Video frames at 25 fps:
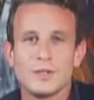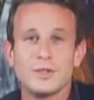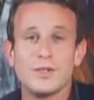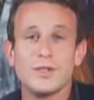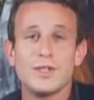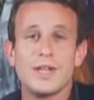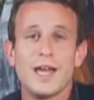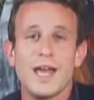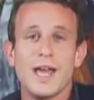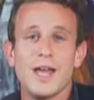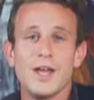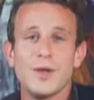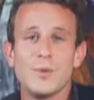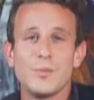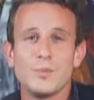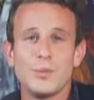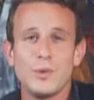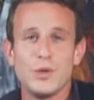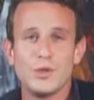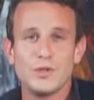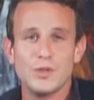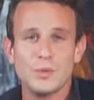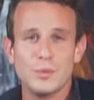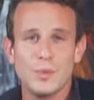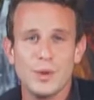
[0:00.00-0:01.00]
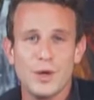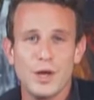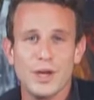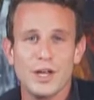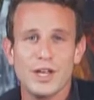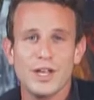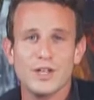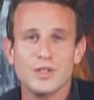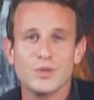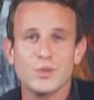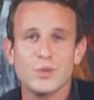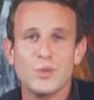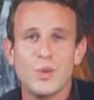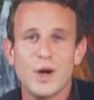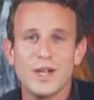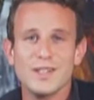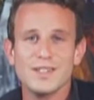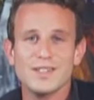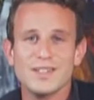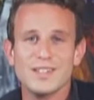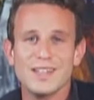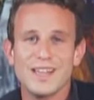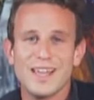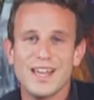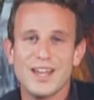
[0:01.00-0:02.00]
Today, Muizenberg is
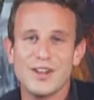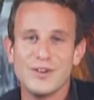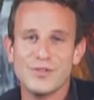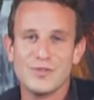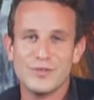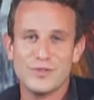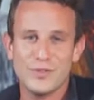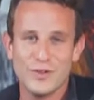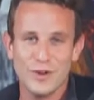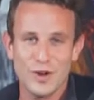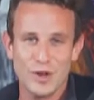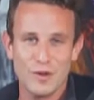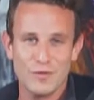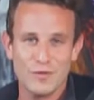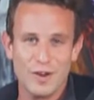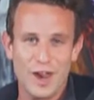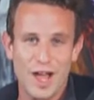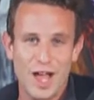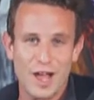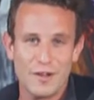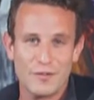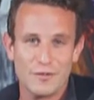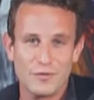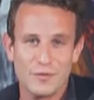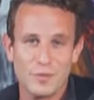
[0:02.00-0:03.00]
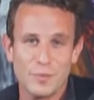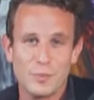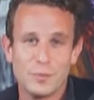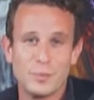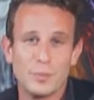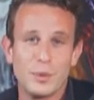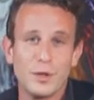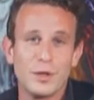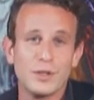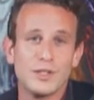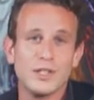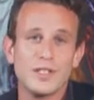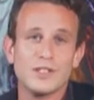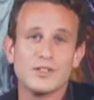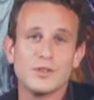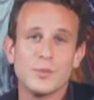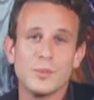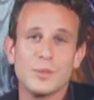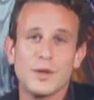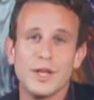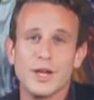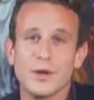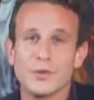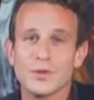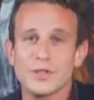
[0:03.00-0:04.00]
once again full of life. Buildings are
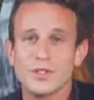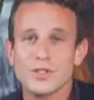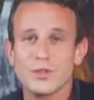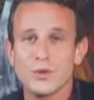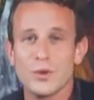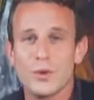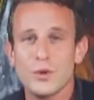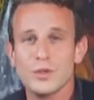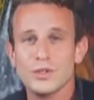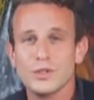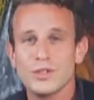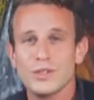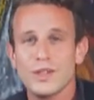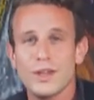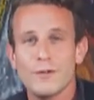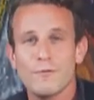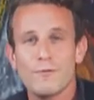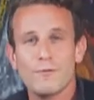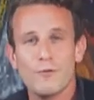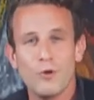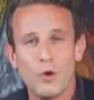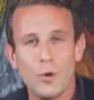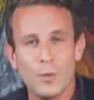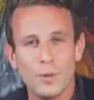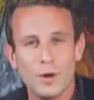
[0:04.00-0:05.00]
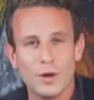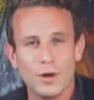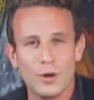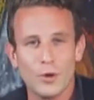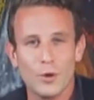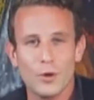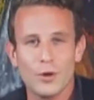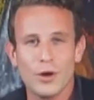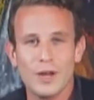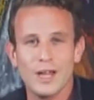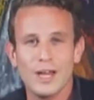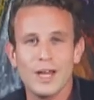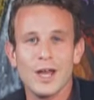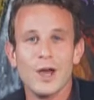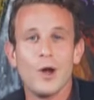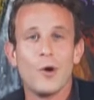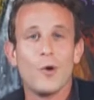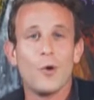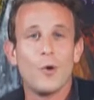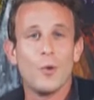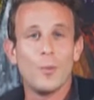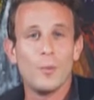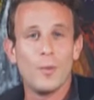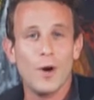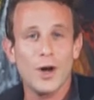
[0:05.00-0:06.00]
being restored to their former glory
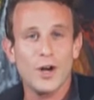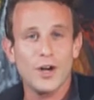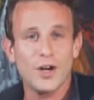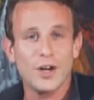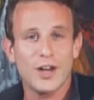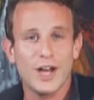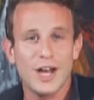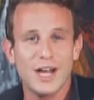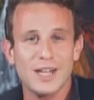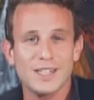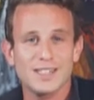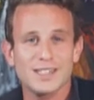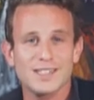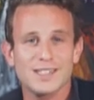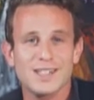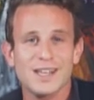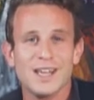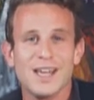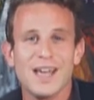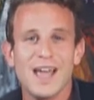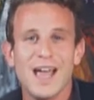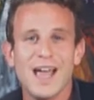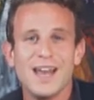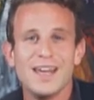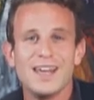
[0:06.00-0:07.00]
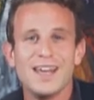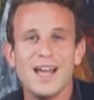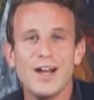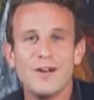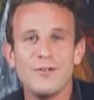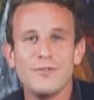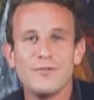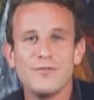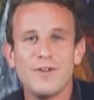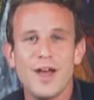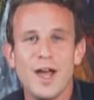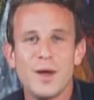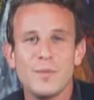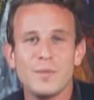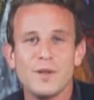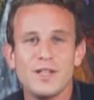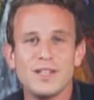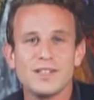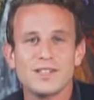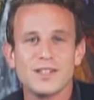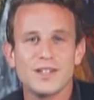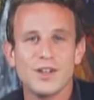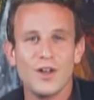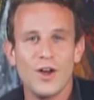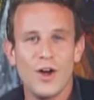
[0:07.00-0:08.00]
or modernized, and young
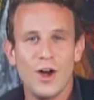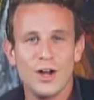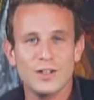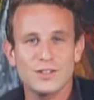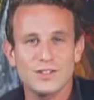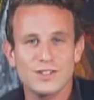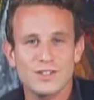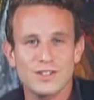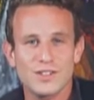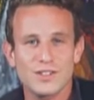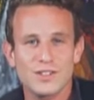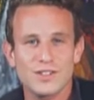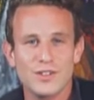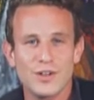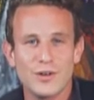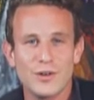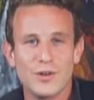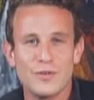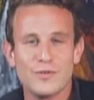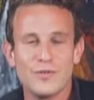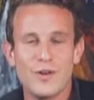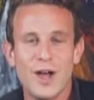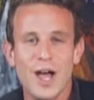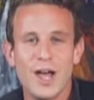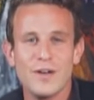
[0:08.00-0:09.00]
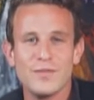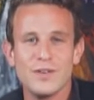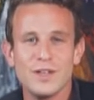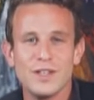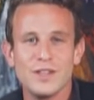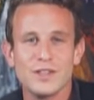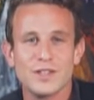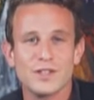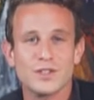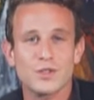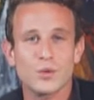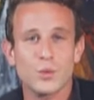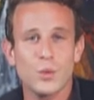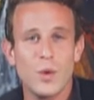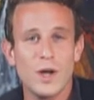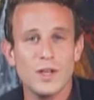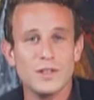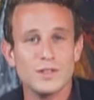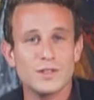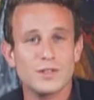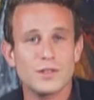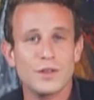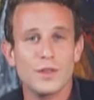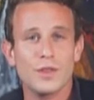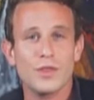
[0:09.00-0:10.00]
families and artists are reviving this
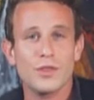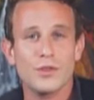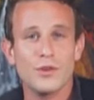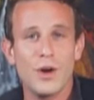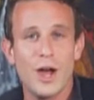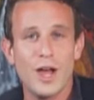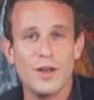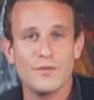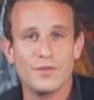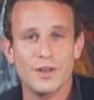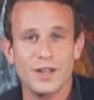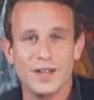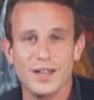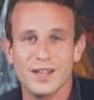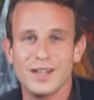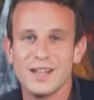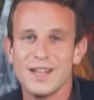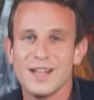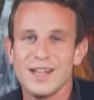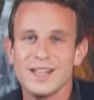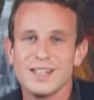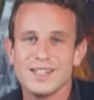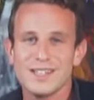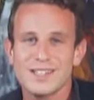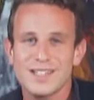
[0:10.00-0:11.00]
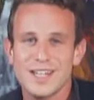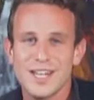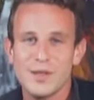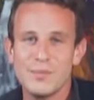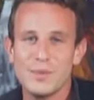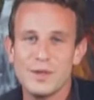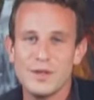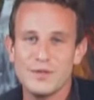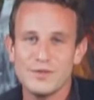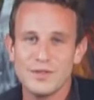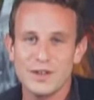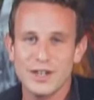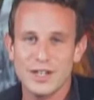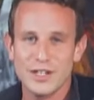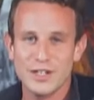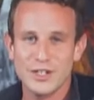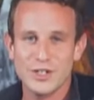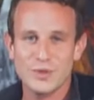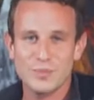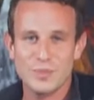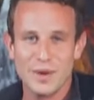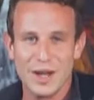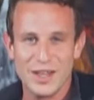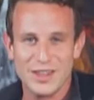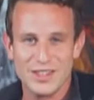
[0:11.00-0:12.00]
once thriving, sleepy
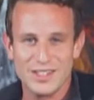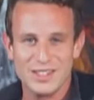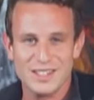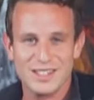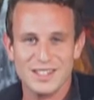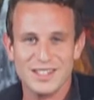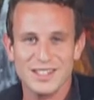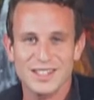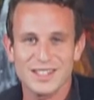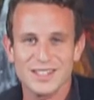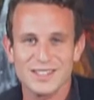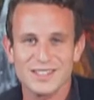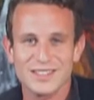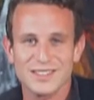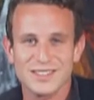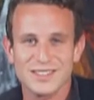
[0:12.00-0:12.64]
village by the sea.